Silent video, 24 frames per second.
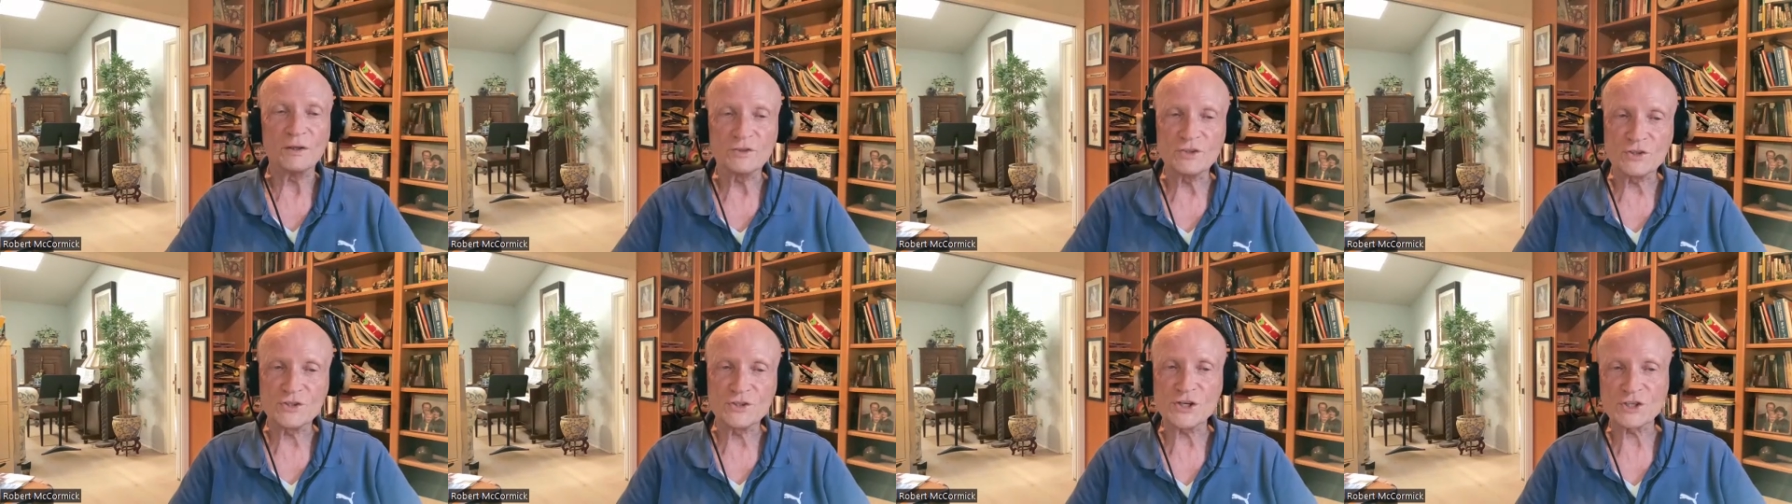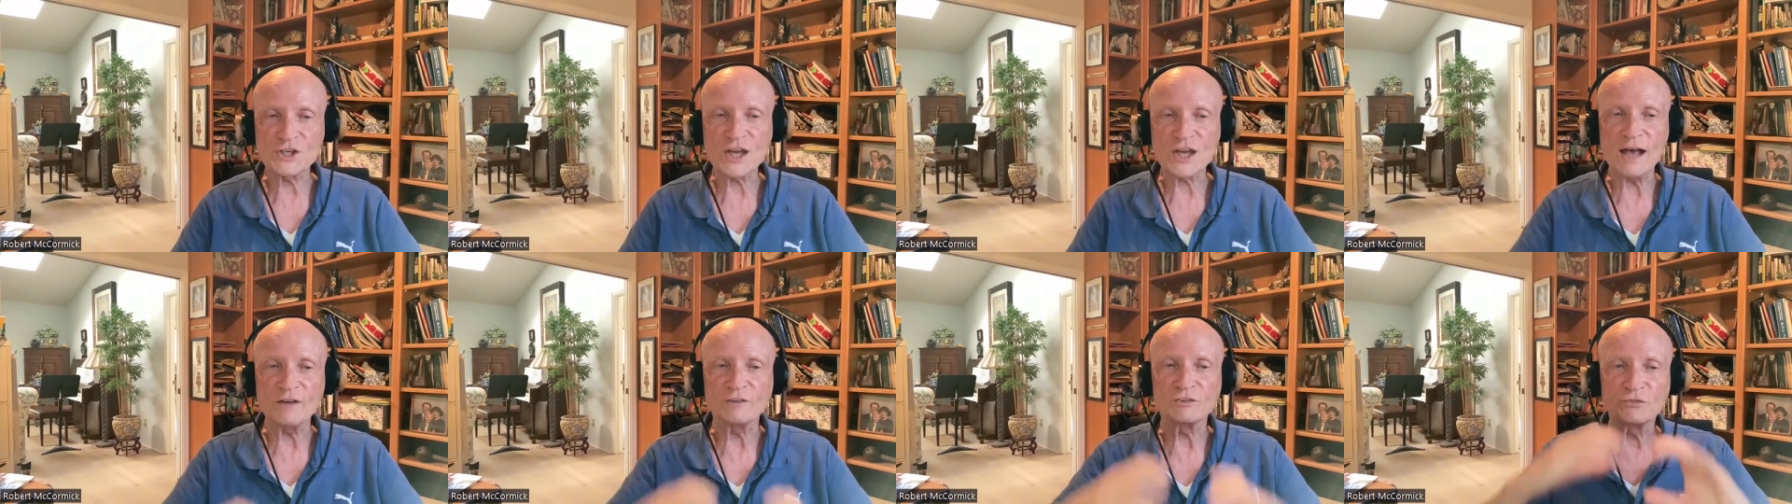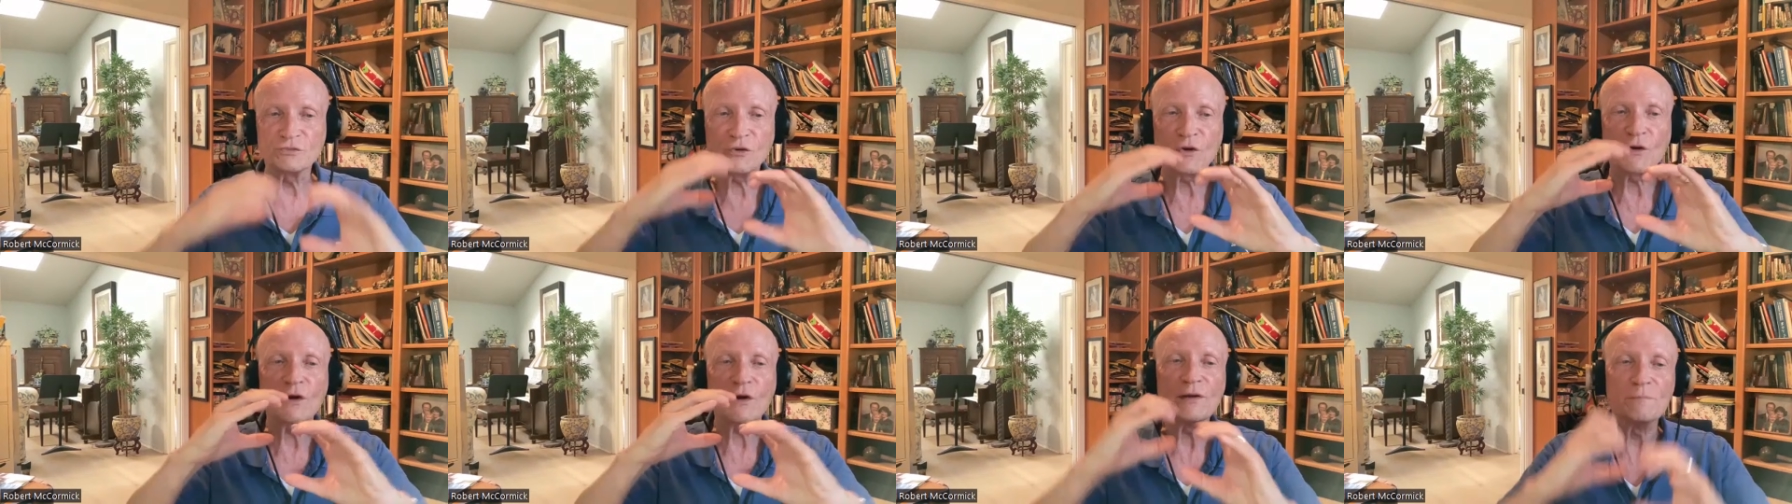but just
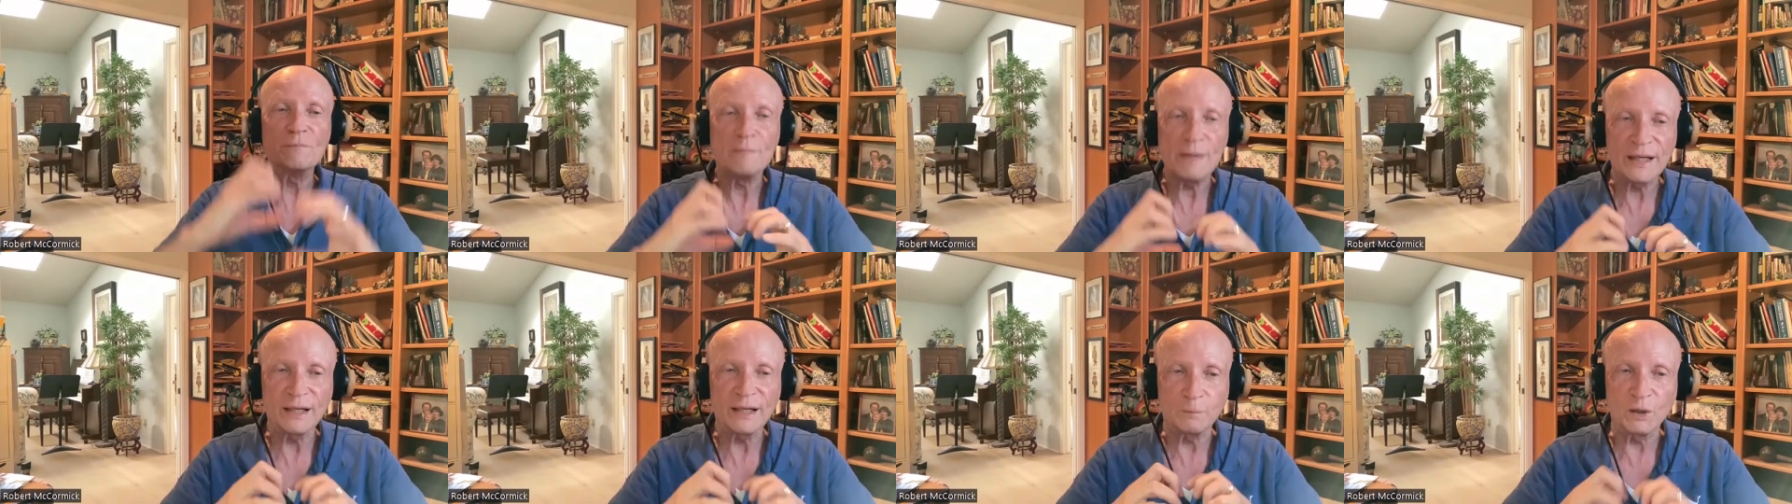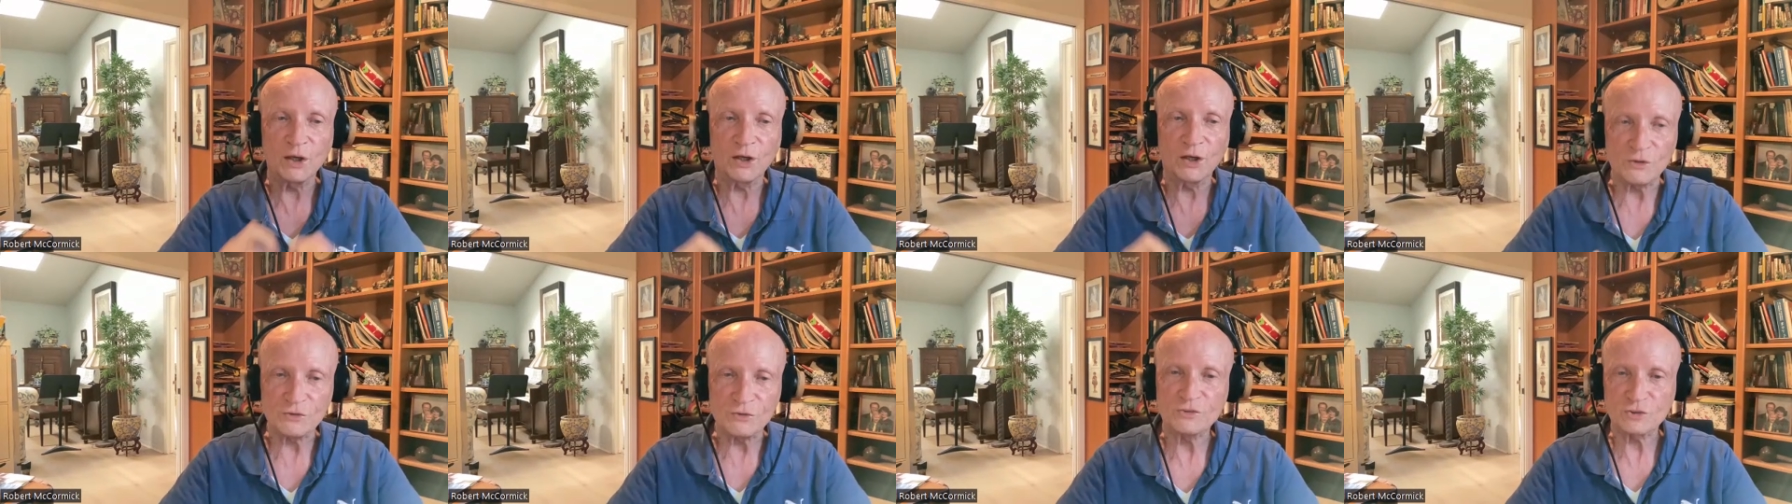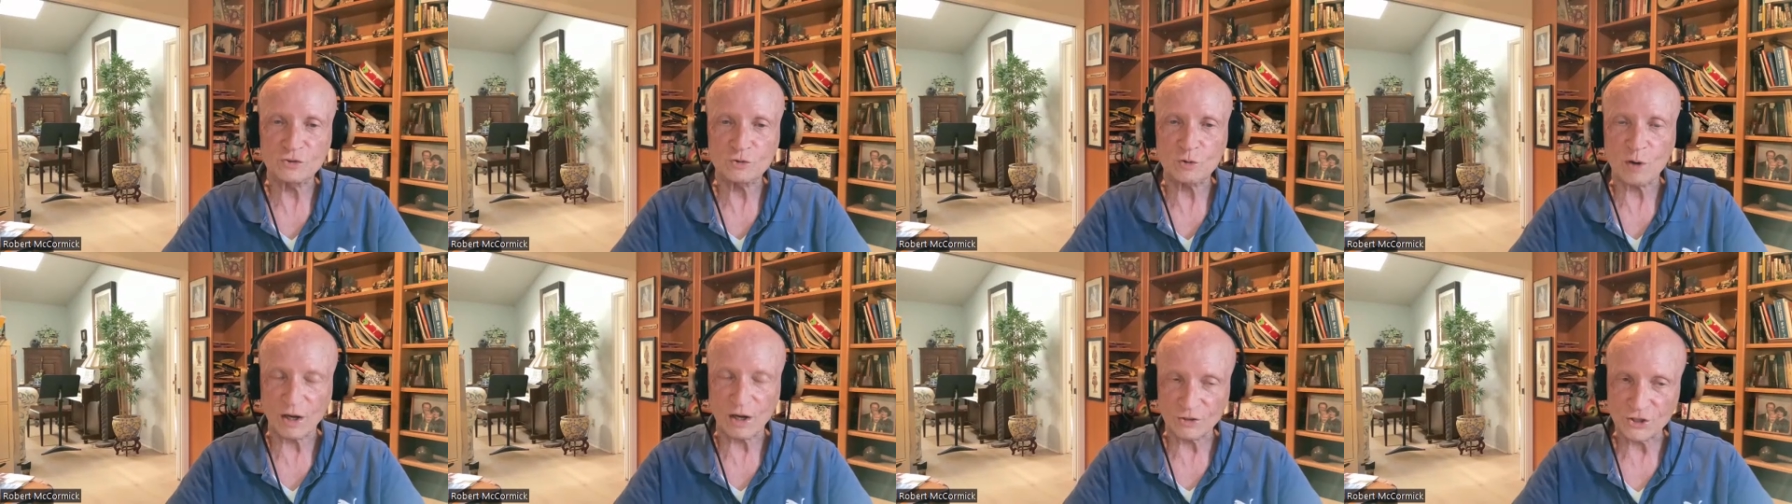has very minimal
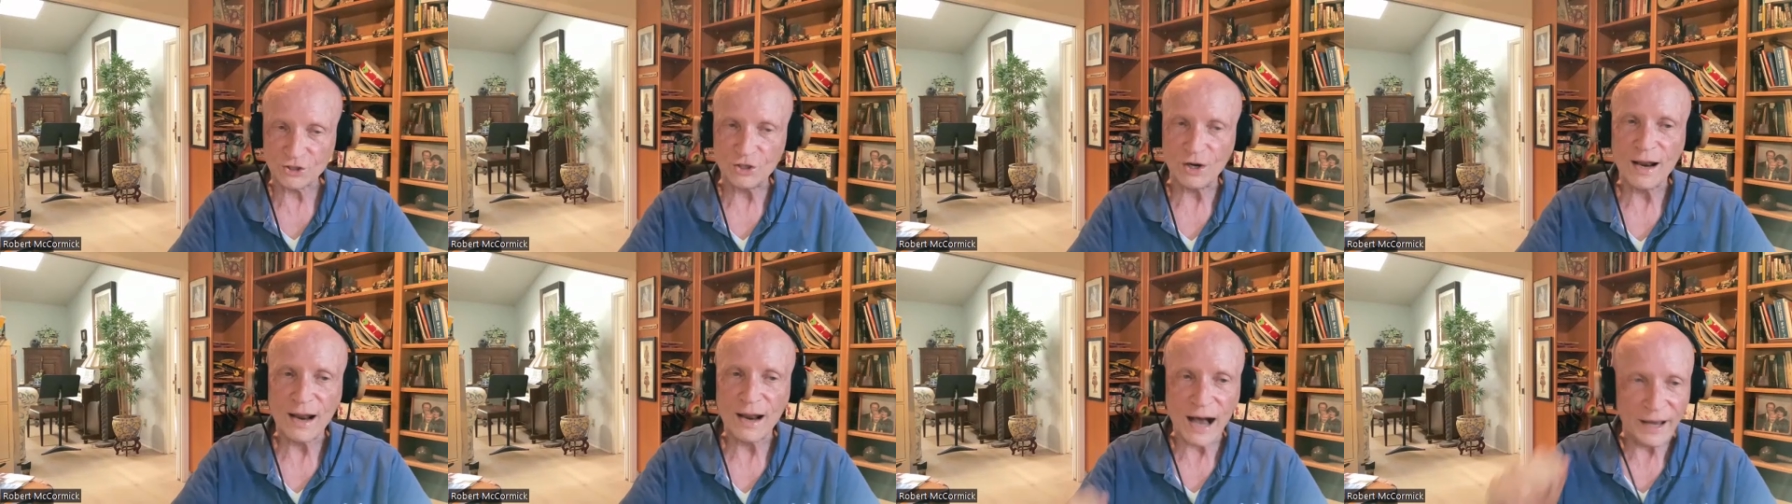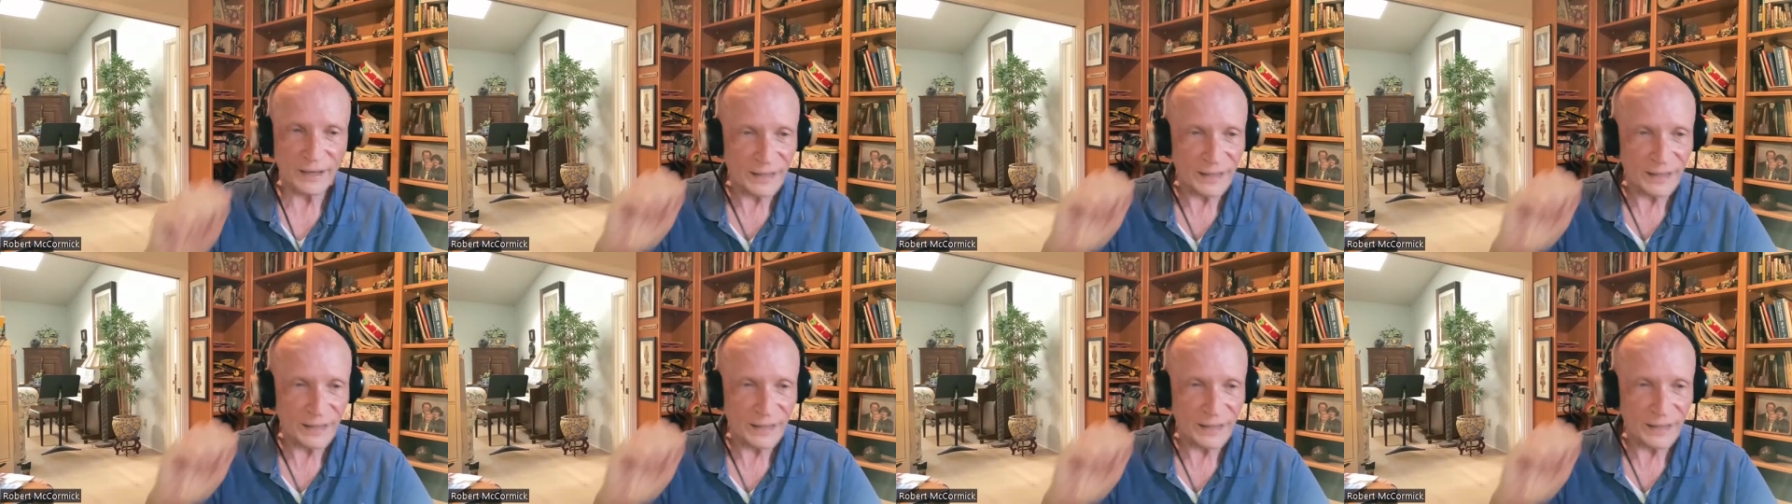instruction